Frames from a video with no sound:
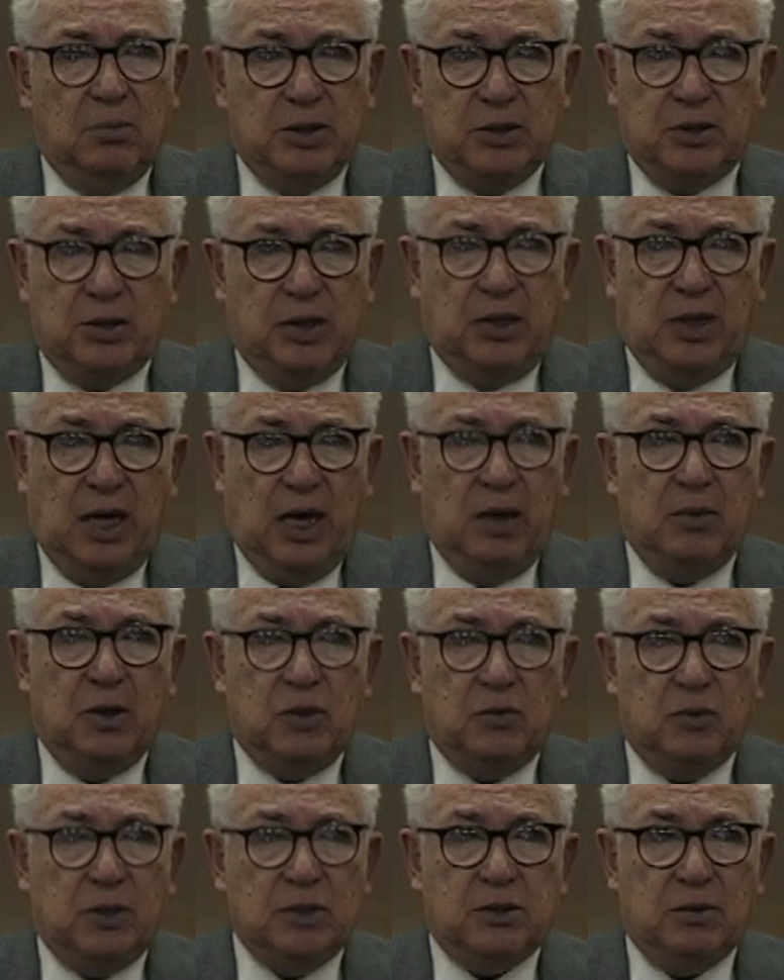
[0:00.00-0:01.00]
But to them
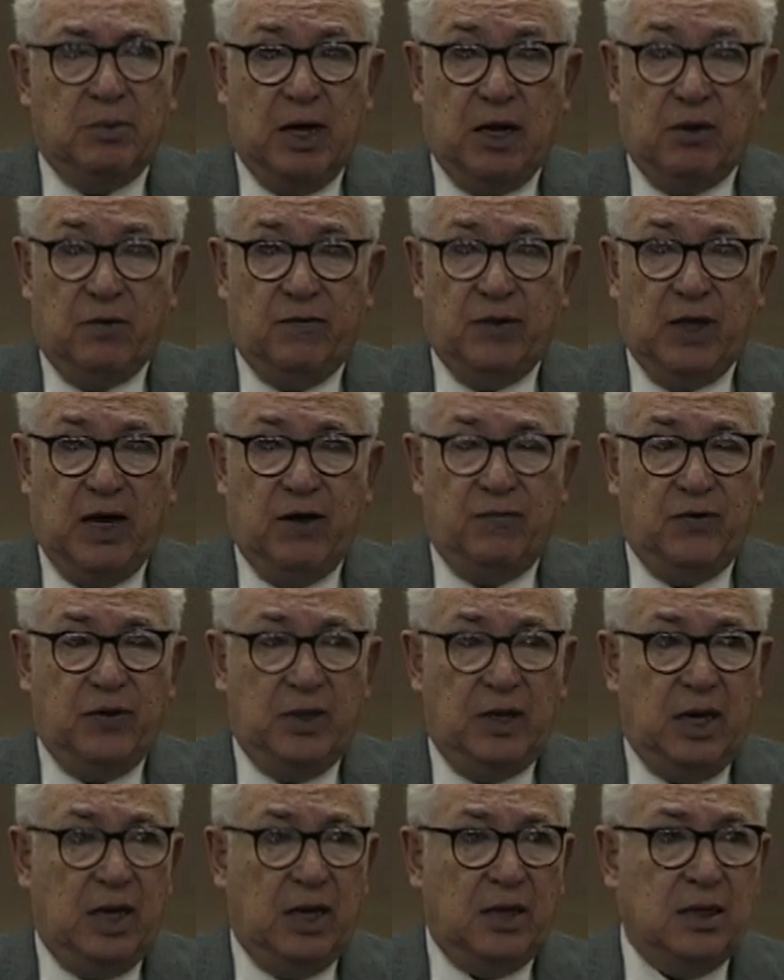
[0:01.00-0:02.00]
it was a matter of life
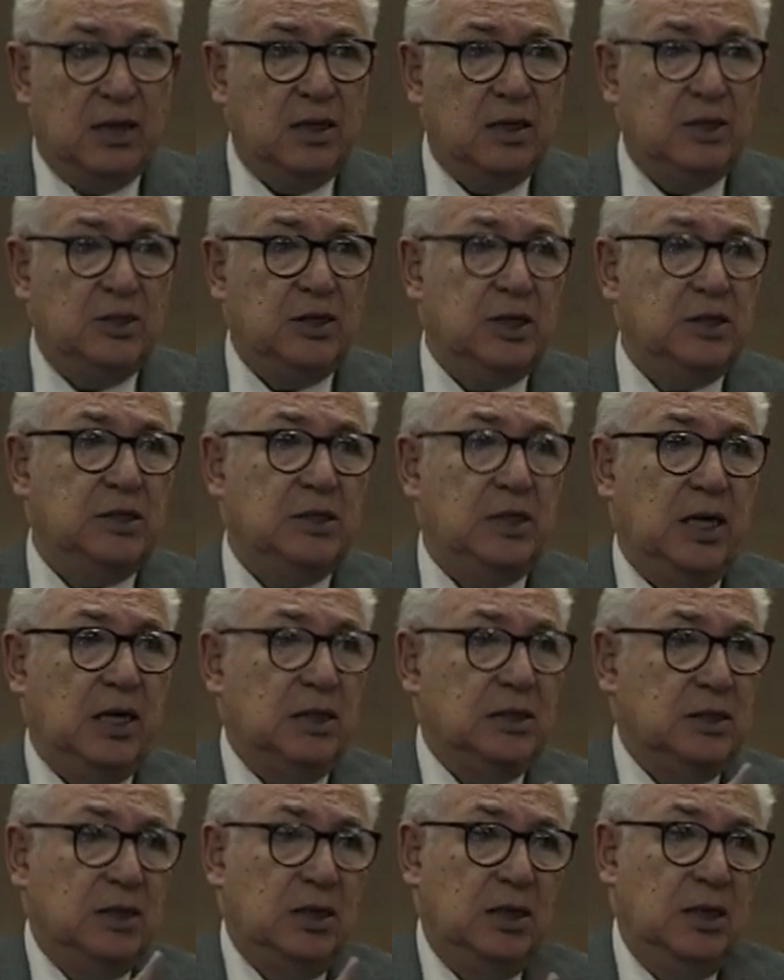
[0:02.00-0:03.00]
and death, just
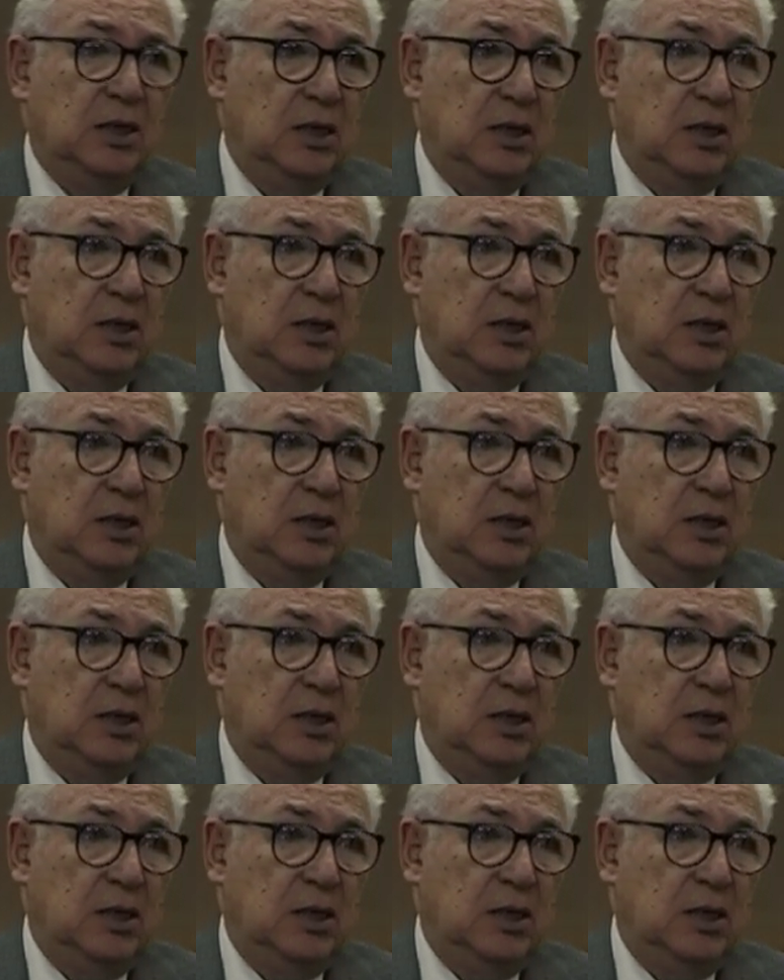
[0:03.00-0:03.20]
as